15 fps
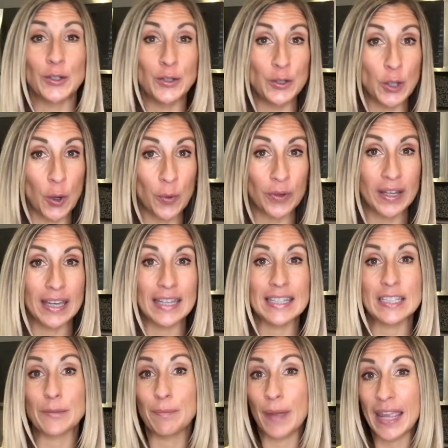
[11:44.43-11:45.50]

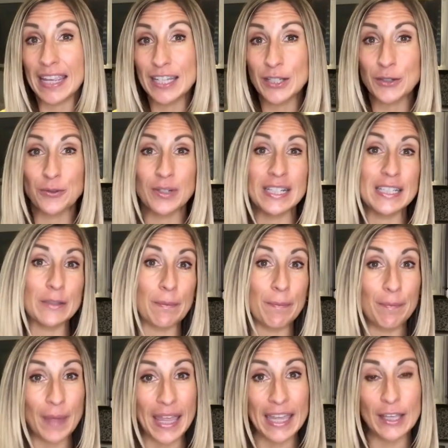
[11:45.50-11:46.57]
donuts, pastries,
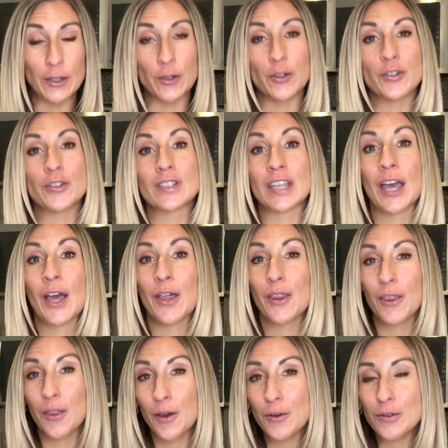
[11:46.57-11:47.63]
bagels,
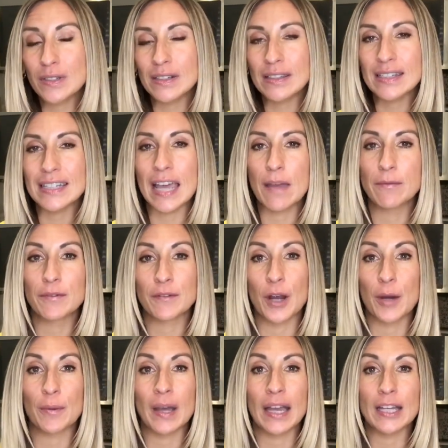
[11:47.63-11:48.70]
those are the type of
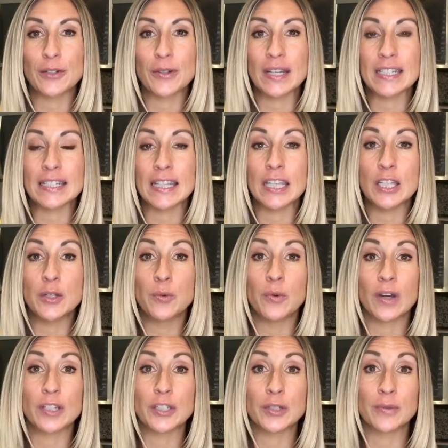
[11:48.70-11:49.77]
carbohydrates that you
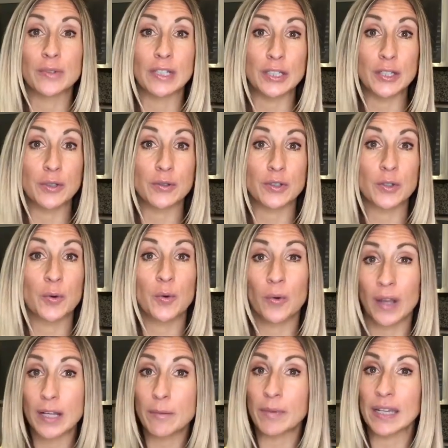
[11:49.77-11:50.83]
want to reduce
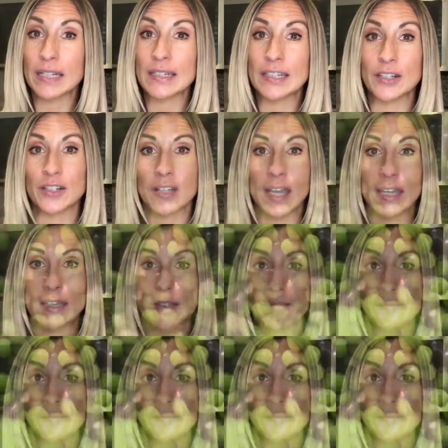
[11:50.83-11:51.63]
quite a bit in your diet.